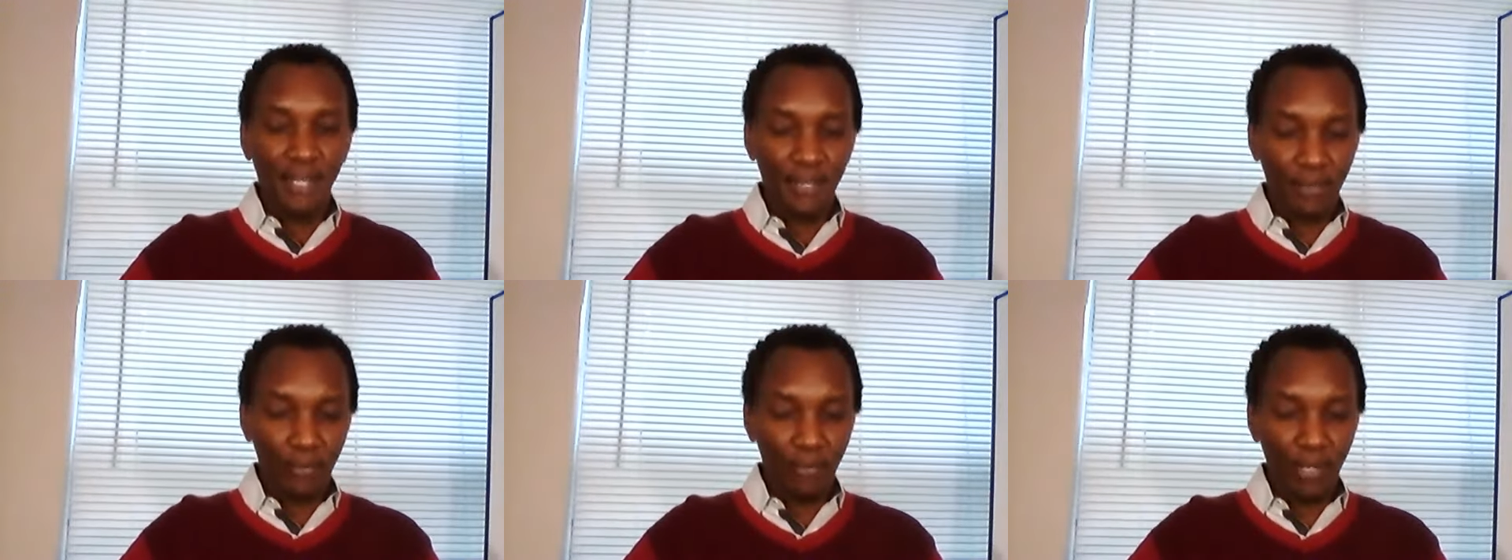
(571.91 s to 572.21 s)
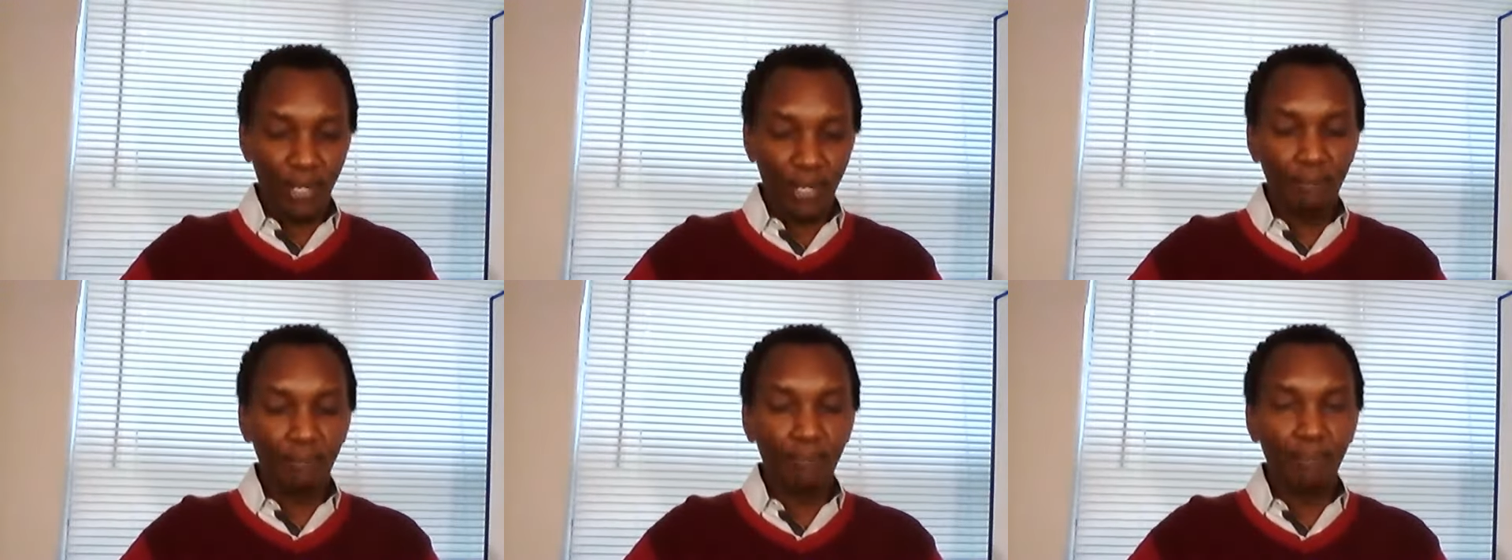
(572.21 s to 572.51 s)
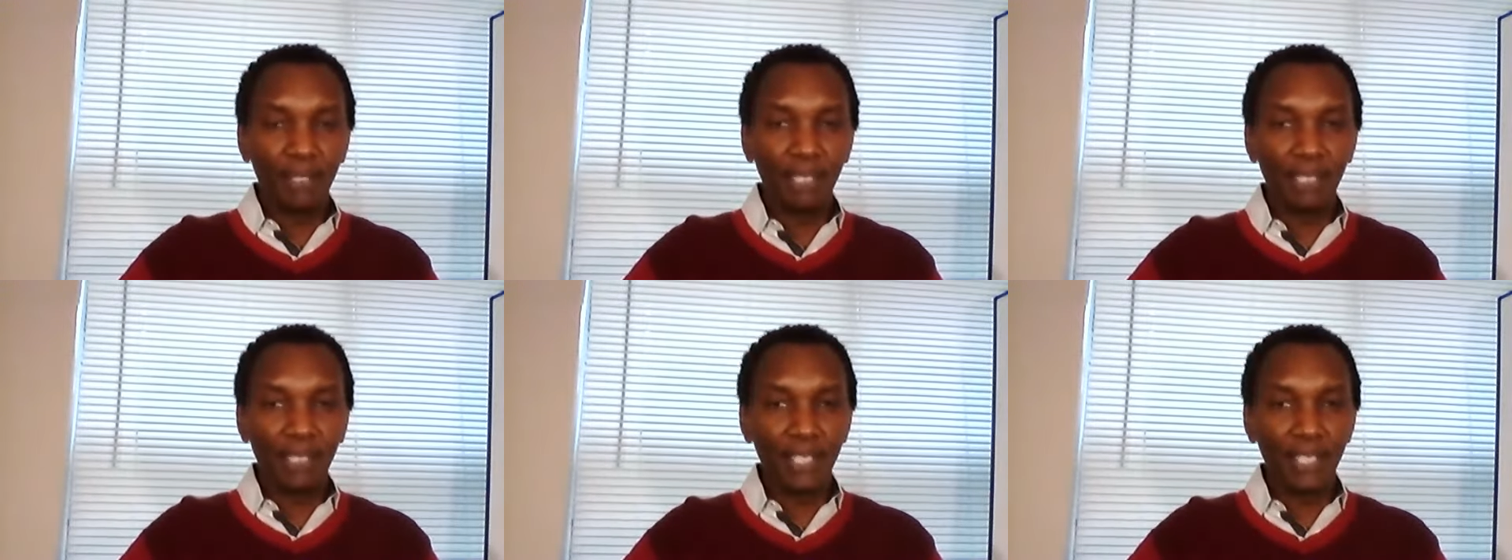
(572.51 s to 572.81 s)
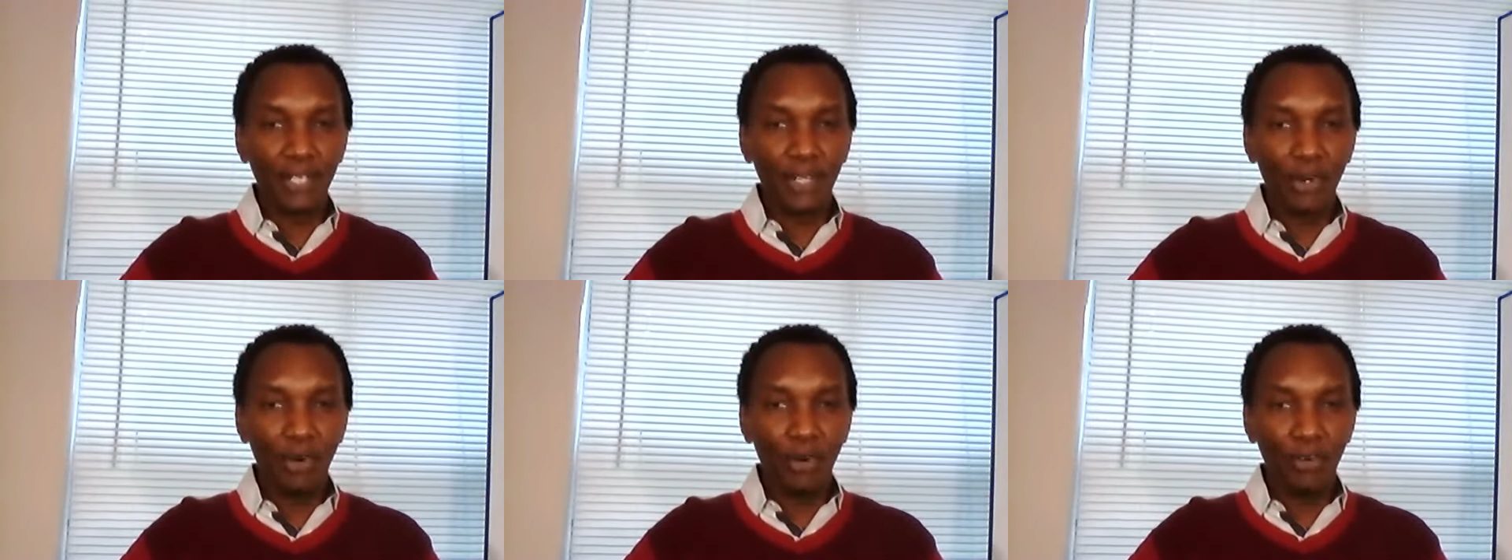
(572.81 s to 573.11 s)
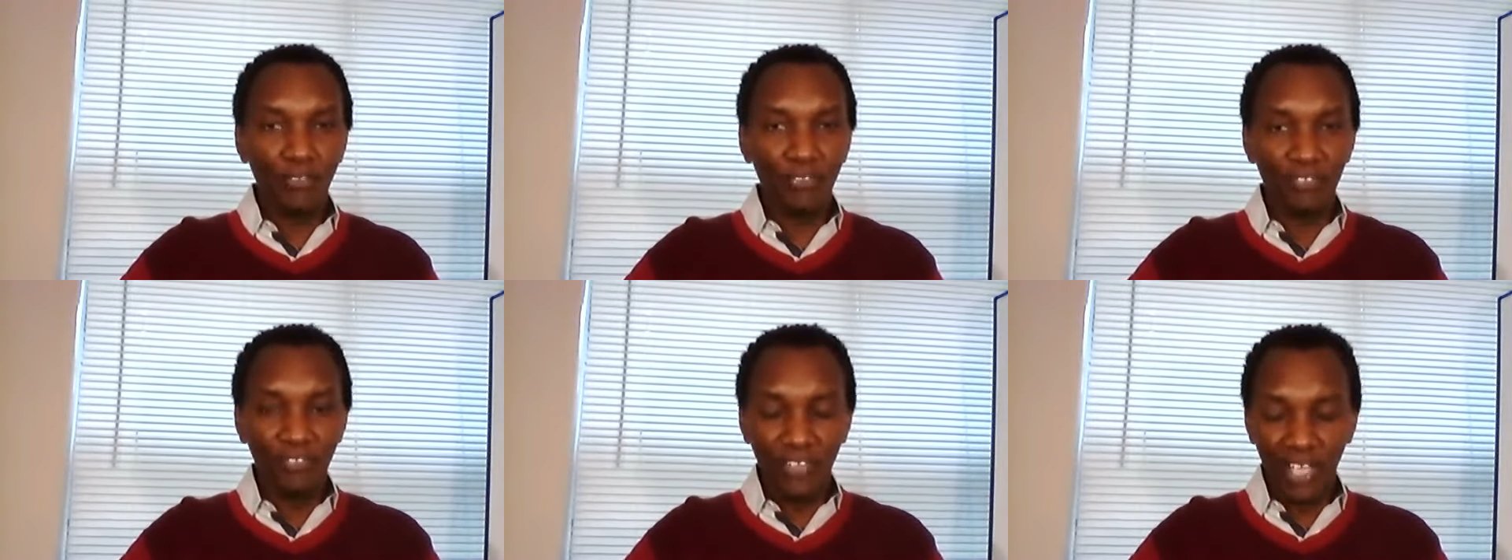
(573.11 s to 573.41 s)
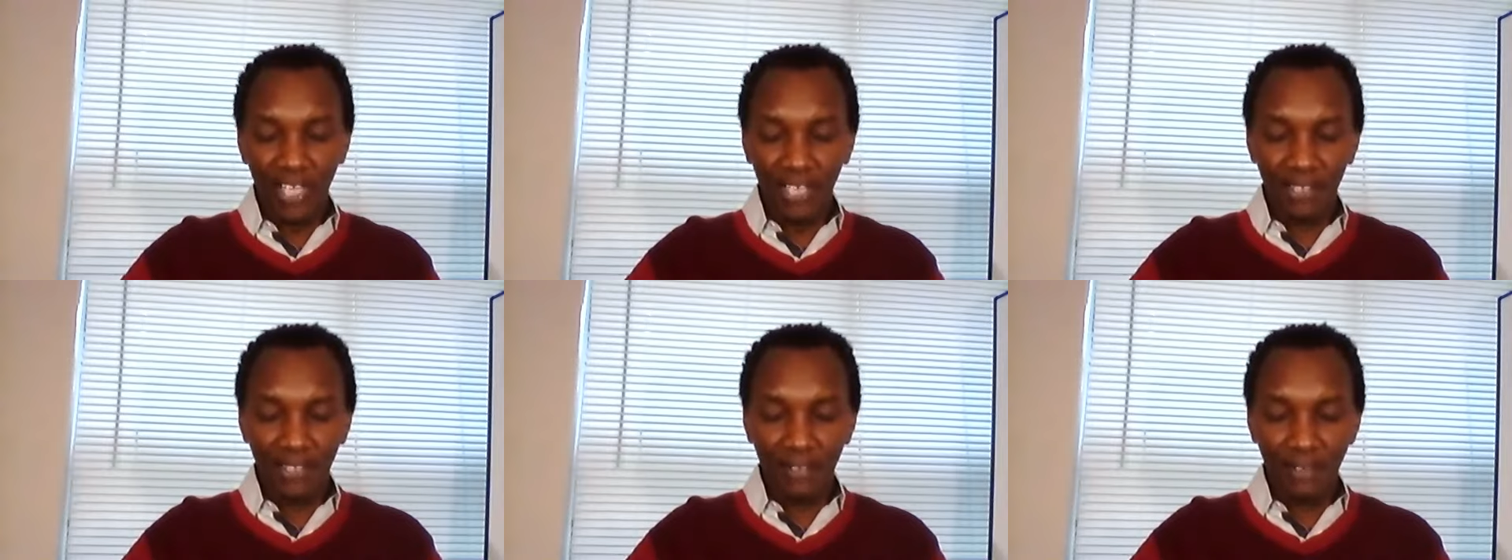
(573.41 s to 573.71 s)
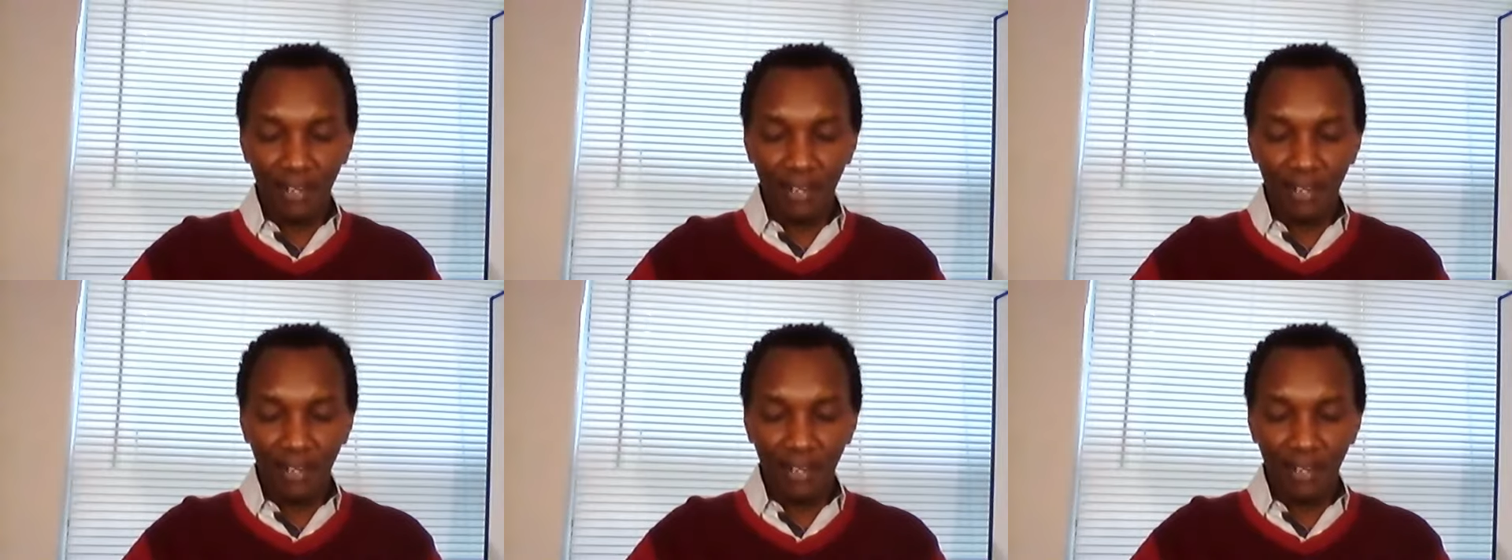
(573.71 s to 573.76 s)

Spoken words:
we are building on that